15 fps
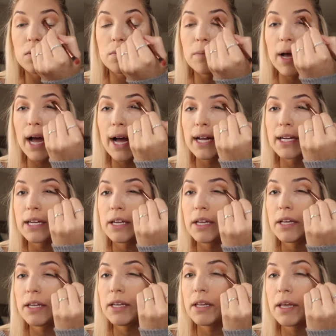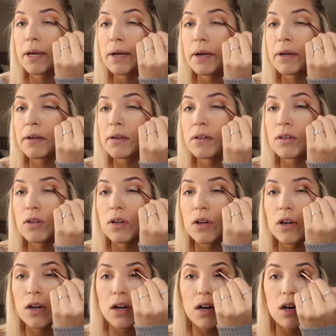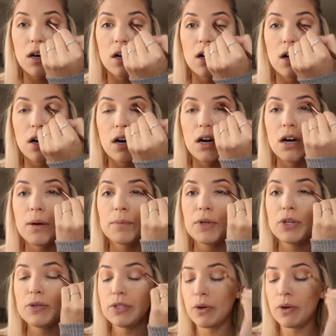pat it in there. You